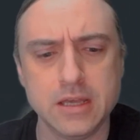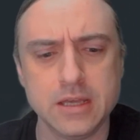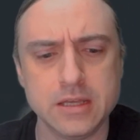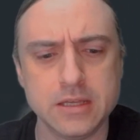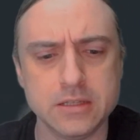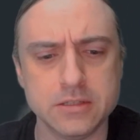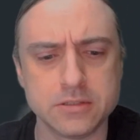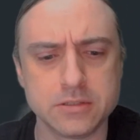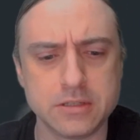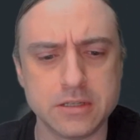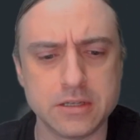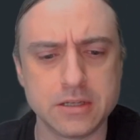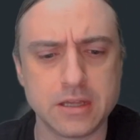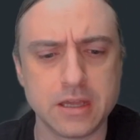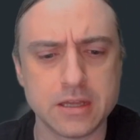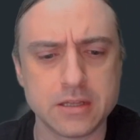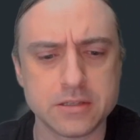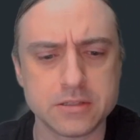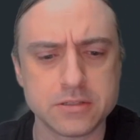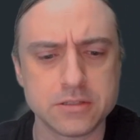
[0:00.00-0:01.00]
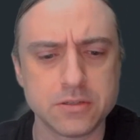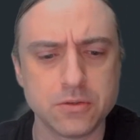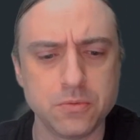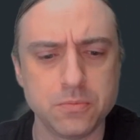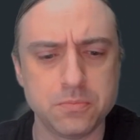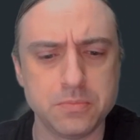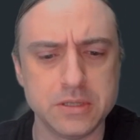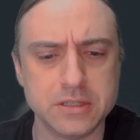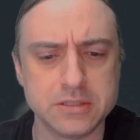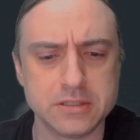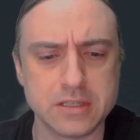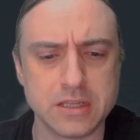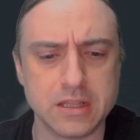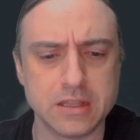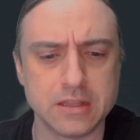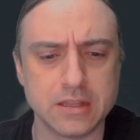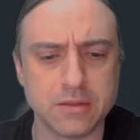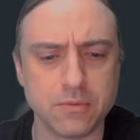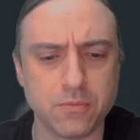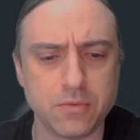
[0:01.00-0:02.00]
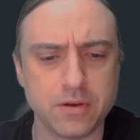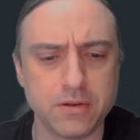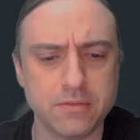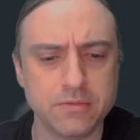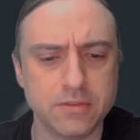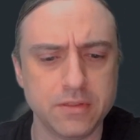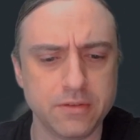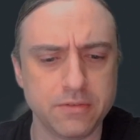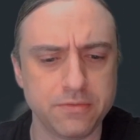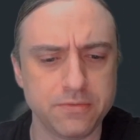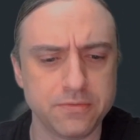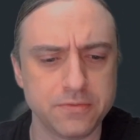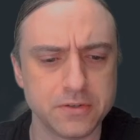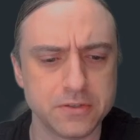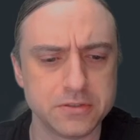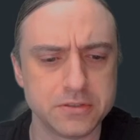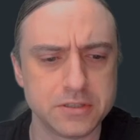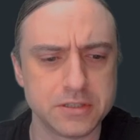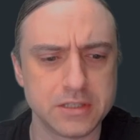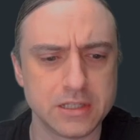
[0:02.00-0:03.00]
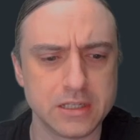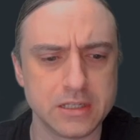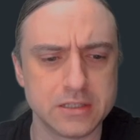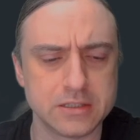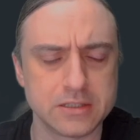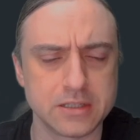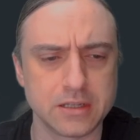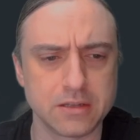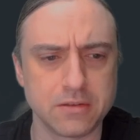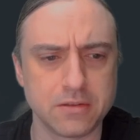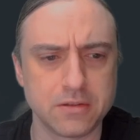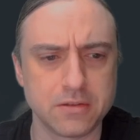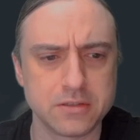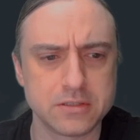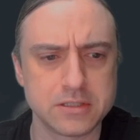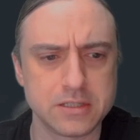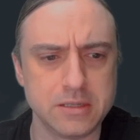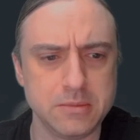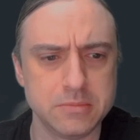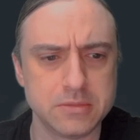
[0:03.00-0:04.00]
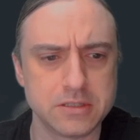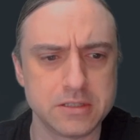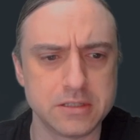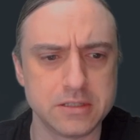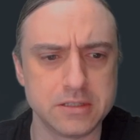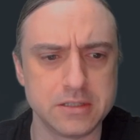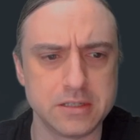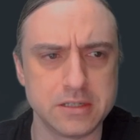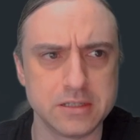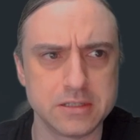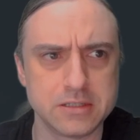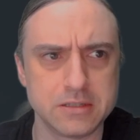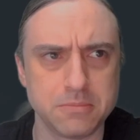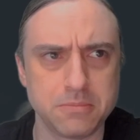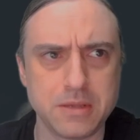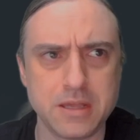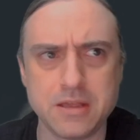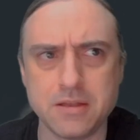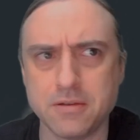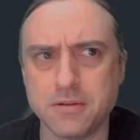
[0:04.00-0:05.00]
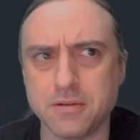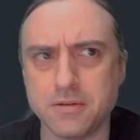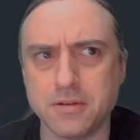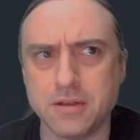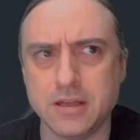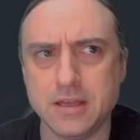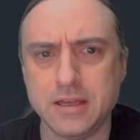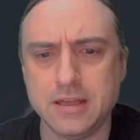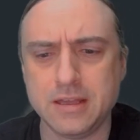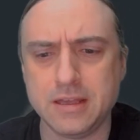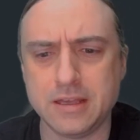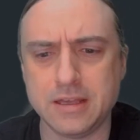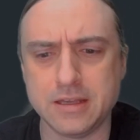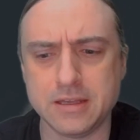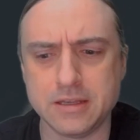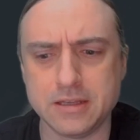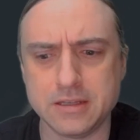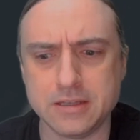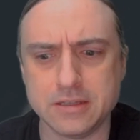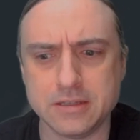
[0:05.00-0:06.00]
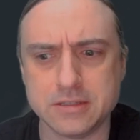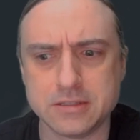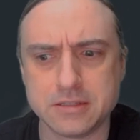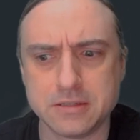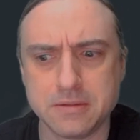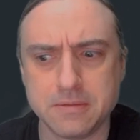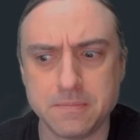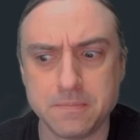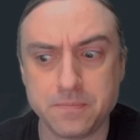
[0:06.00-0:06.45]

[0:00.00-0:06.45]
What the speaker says: is you get so busy that one of the first things that seems to disappear is